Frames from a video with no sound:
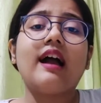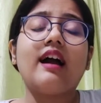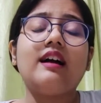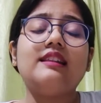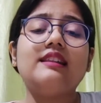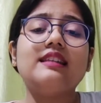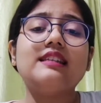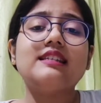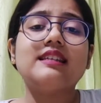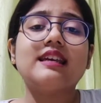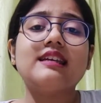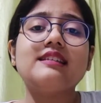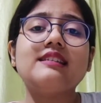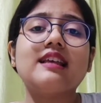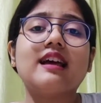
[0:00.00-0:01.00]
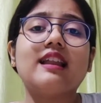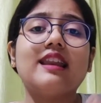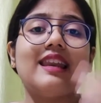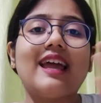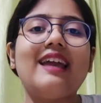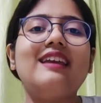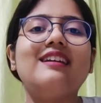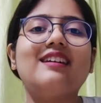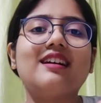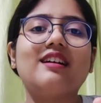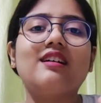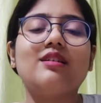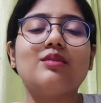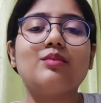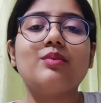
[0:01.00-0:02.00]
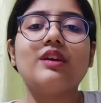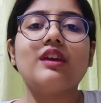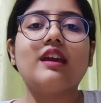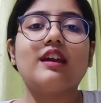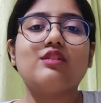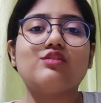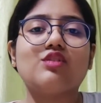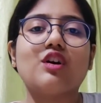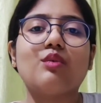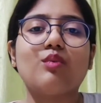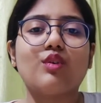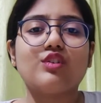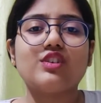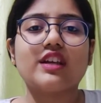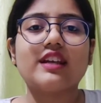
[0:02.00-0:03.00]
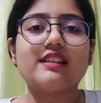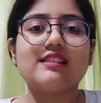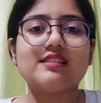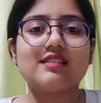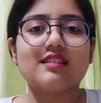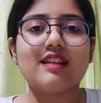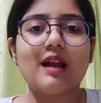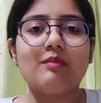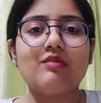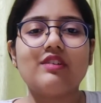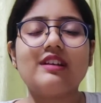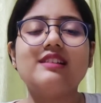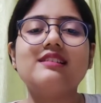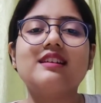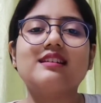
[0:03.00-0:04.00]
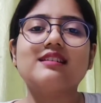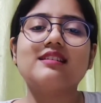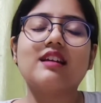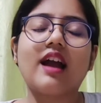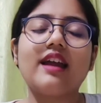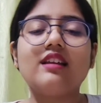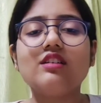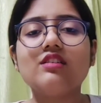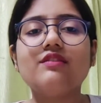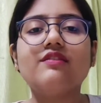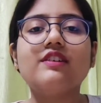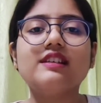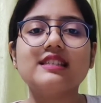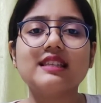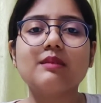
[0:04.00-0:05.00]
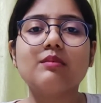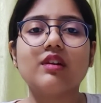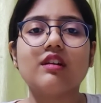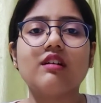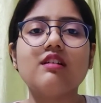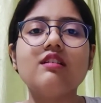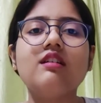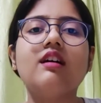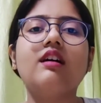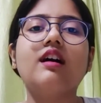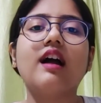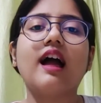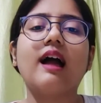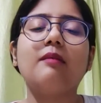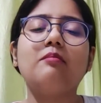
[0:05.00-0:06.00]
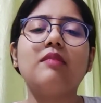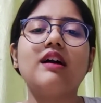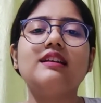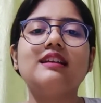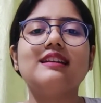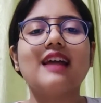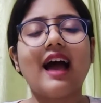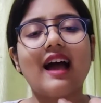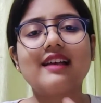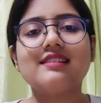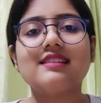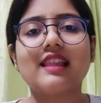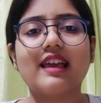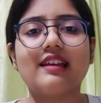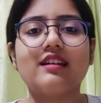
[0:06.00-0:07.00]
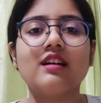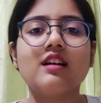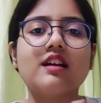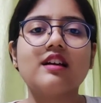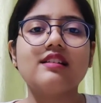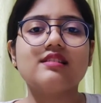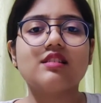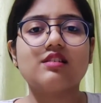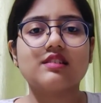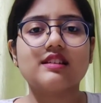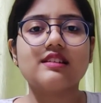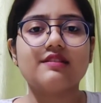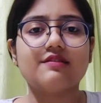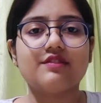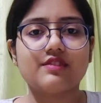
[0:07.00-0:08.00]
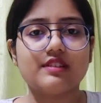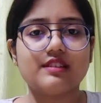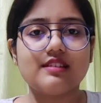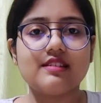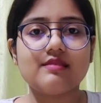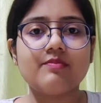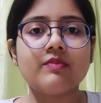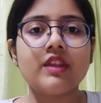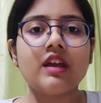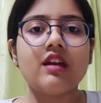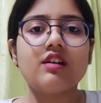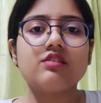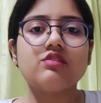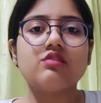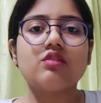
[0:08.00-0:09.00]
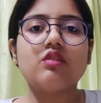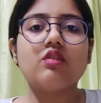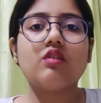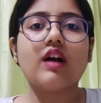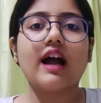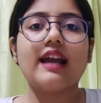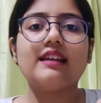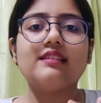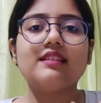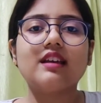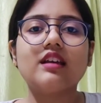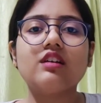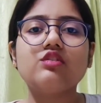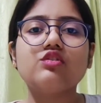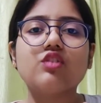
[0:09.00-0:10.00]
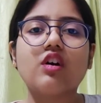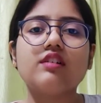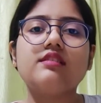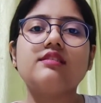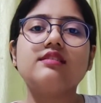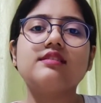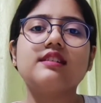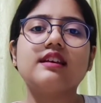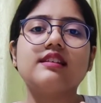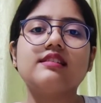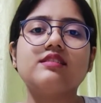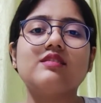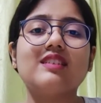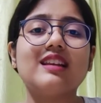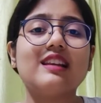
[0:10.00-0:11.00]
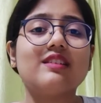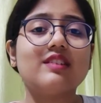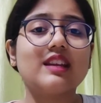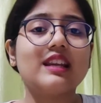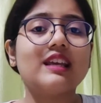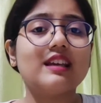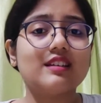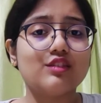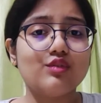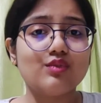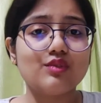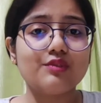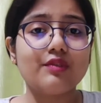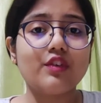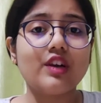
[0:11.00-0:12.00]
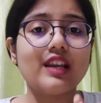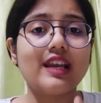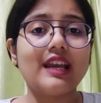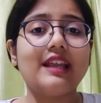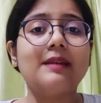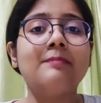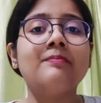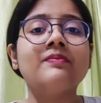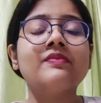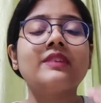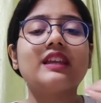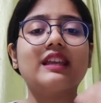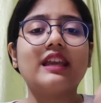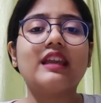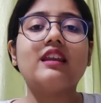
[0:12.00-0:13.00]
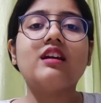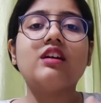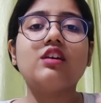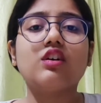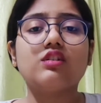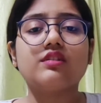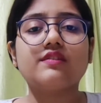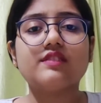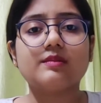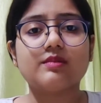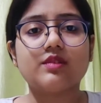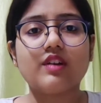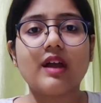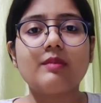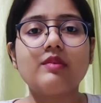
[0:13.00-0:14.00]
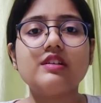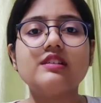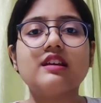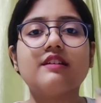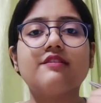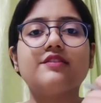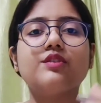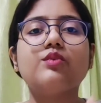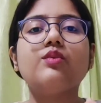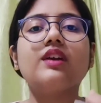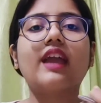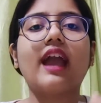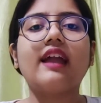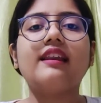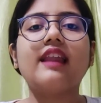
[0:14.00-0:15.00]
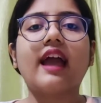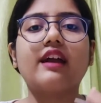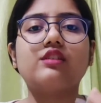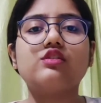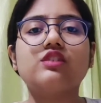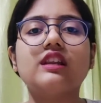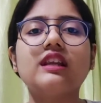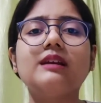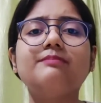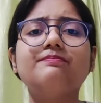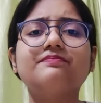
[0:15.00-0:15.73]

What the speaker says: these days. Like we enjoy watching Instagram reels, it is kind of similar, but it has like certain differences. So I think shorts is really useful in gaining a lot of subscribers. If you can actually